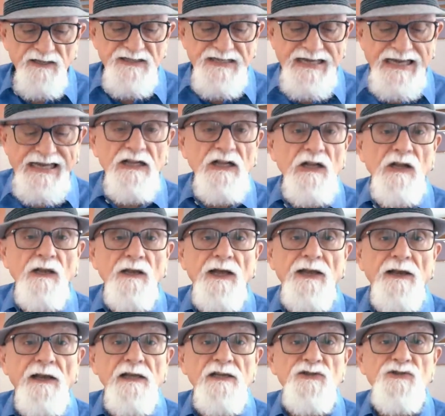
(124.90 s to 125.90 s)
tell
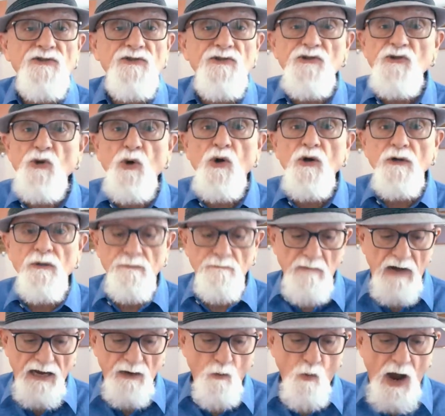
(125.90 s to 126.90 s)
unless you're
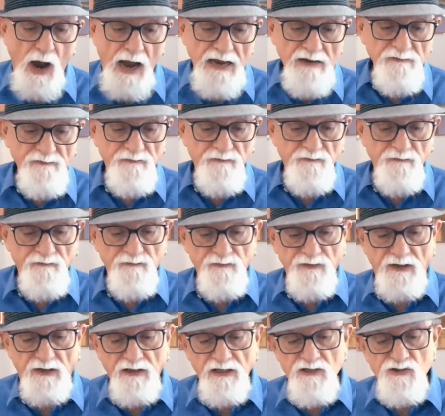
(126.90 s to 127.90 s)
my wife,
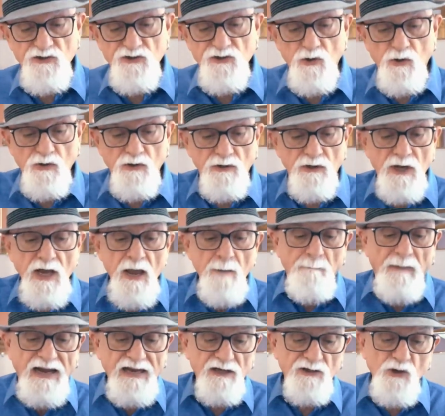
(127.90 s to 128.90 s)
unless you're
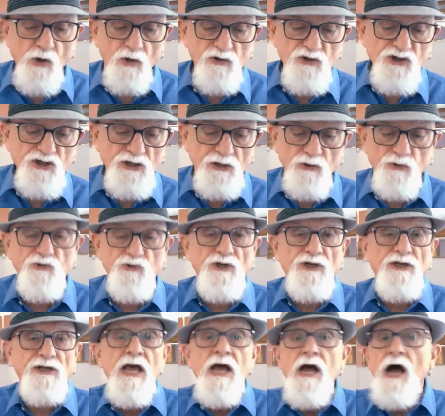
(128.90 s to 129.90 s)
my adult
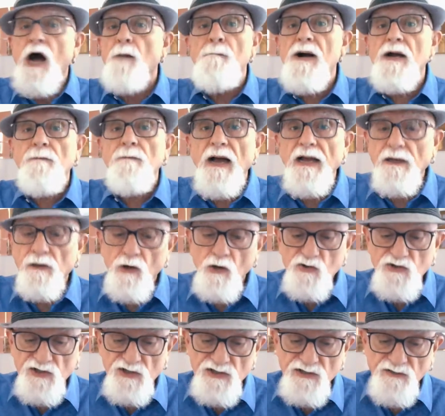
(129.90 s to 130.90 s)
children, among my
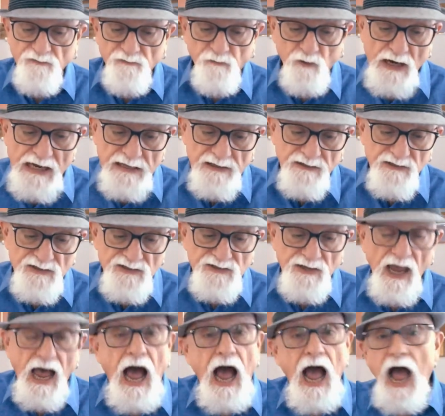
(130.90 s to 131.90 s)
closest friends.
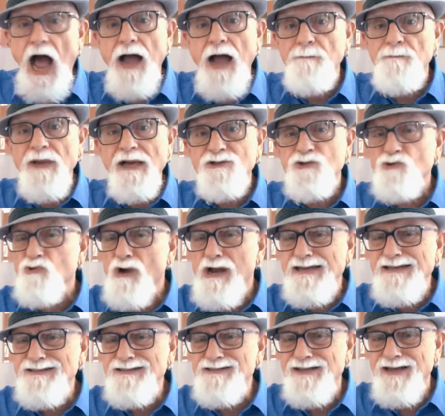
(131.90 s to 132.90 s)
I'm not
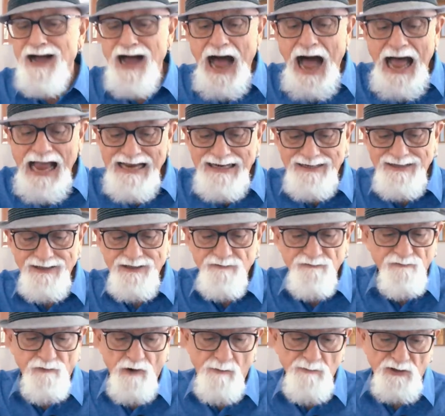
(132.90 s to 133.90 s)
trying to hide it
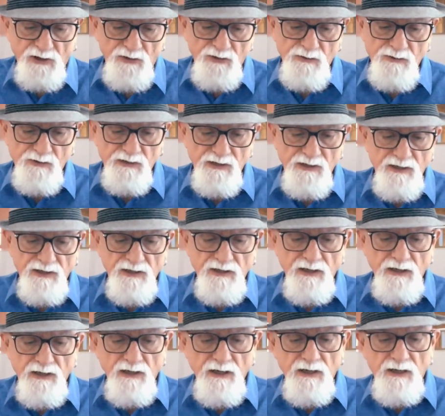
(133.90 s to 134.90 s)
from you.
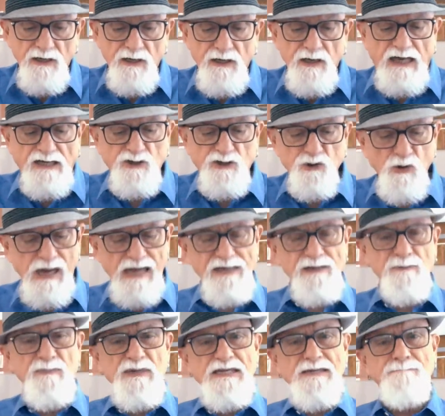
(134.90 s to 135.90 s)
I try
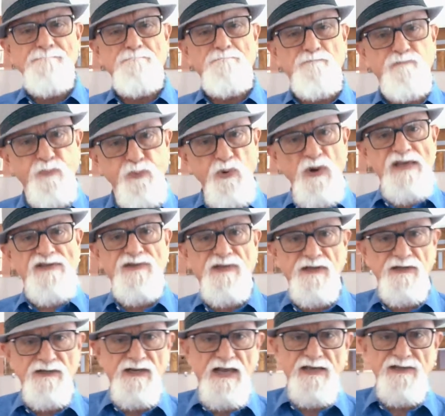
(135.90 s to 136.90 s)
to be
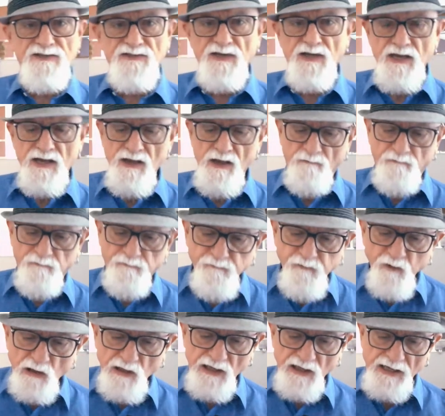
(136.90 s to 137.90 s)
present as
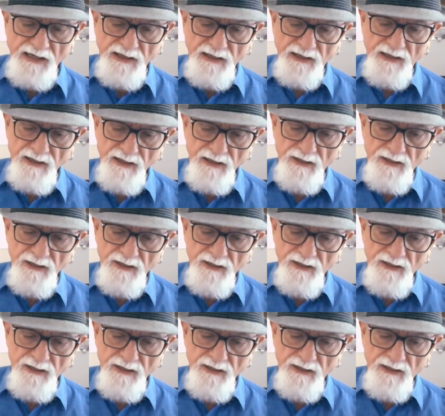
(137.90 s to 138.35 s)
fully